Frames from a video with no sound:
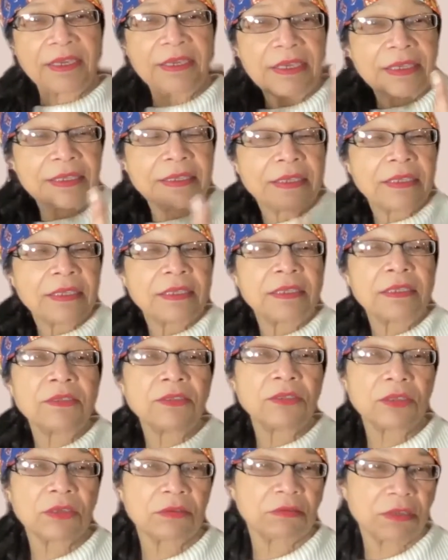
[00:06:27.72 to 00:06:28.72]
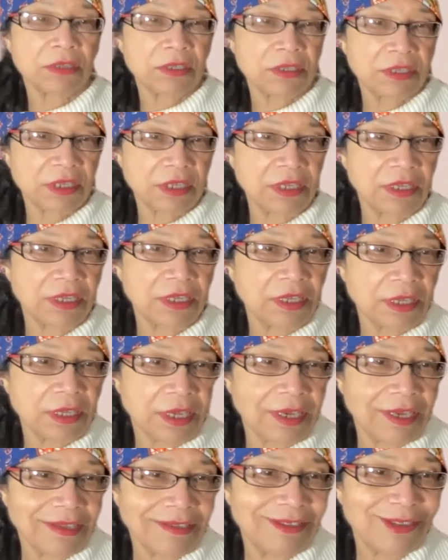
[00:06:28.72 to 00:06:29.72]
is essential
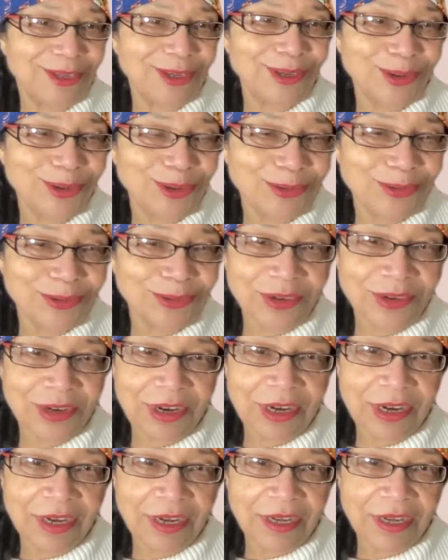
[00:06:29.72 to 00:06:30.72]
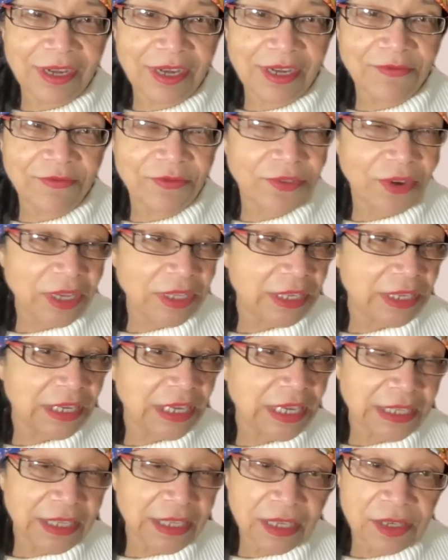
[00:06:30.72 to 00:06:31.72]
to confronting
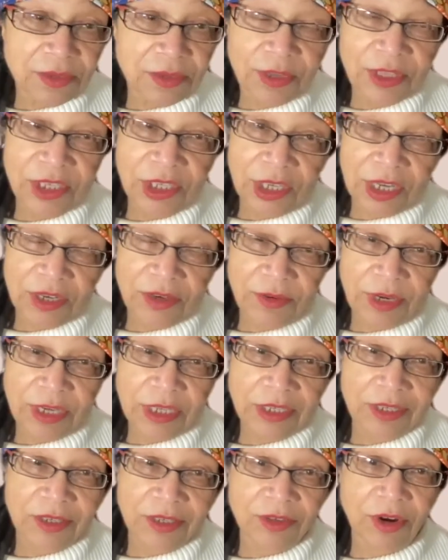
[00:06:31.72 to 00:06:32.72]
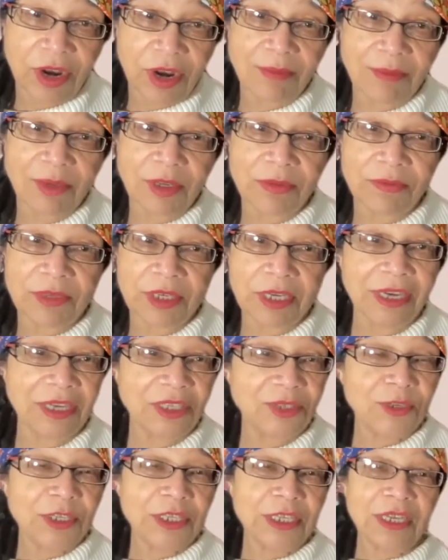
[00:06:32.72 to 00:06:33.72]
and dealing with generational trauma,
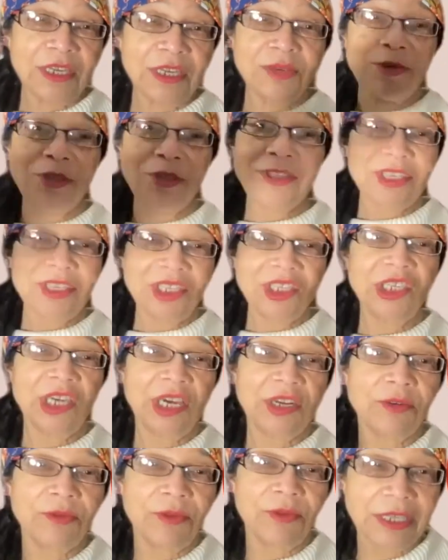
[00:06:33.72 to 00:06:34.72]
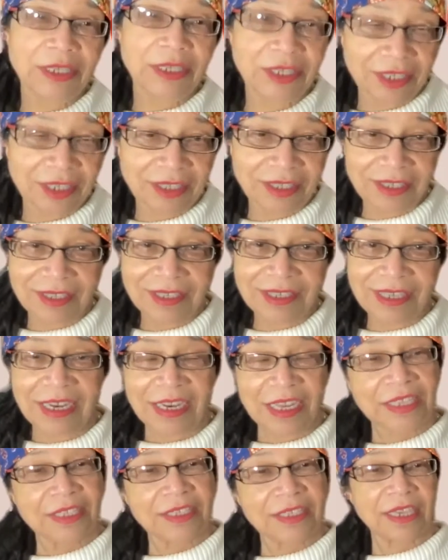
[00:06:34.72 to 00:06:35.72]
because we're dealing with generations and
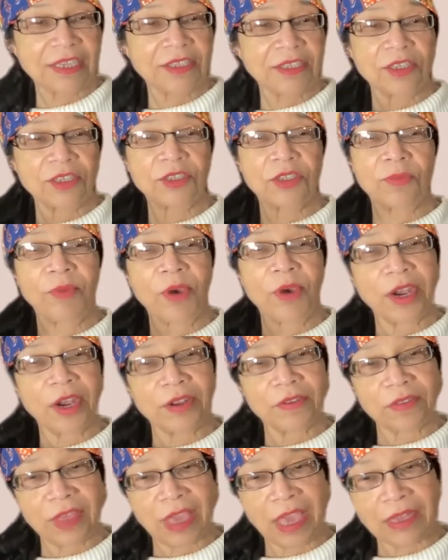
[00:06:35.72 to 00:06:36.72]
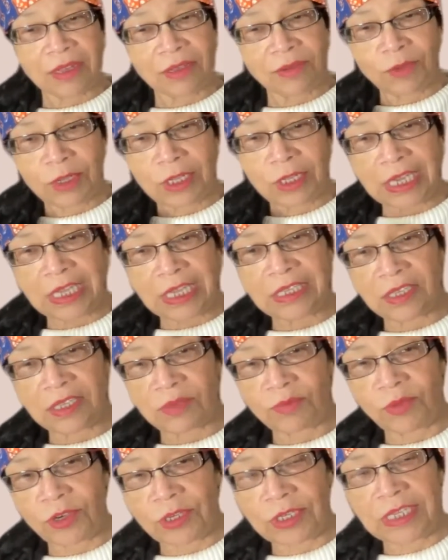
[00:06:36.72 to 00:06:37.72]
ancestors are part of that. We'll get
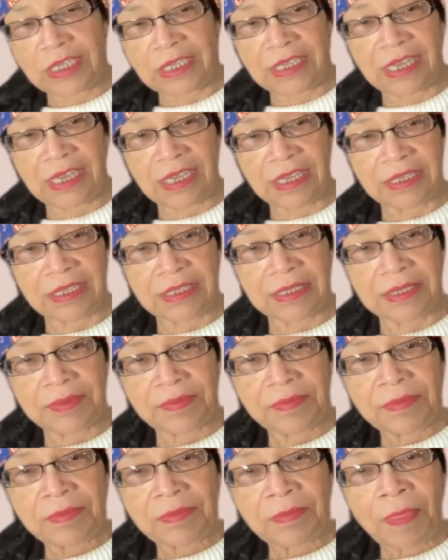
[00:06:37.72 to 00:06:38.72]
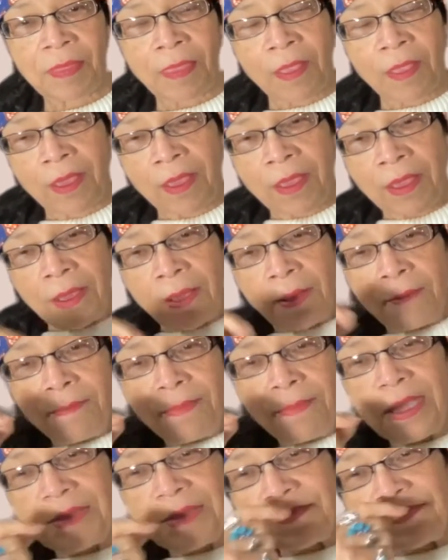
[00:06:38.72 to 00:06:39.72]
into more details.
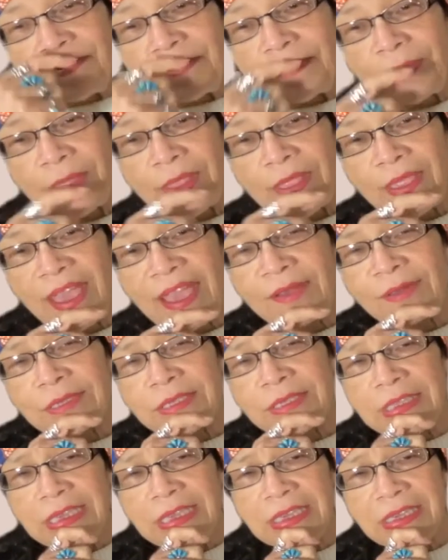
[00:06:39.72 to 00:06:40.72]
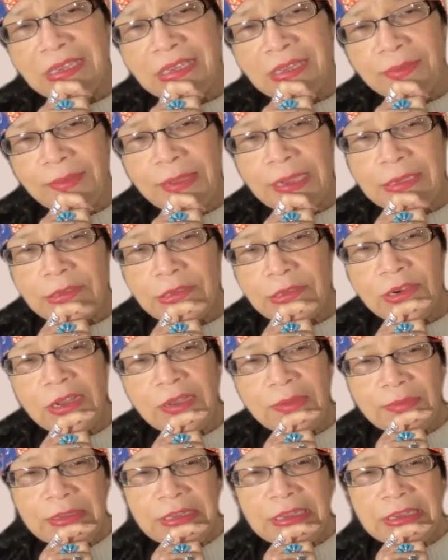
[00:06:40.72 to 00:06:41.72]
But I was thinking about
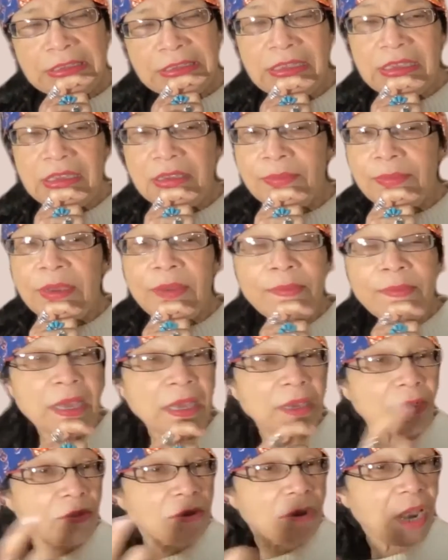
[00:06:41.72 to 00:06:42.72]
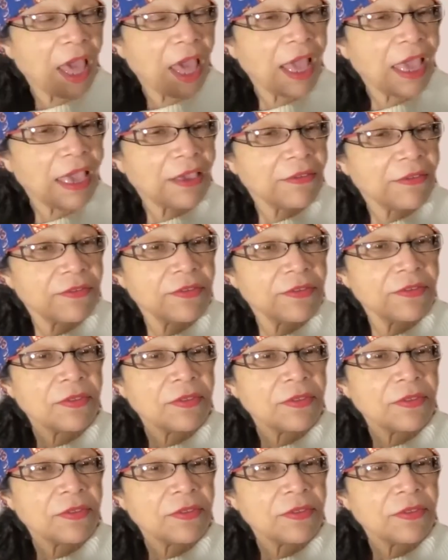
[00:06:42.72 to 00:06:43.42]
trauma, and I was thinking about my own life,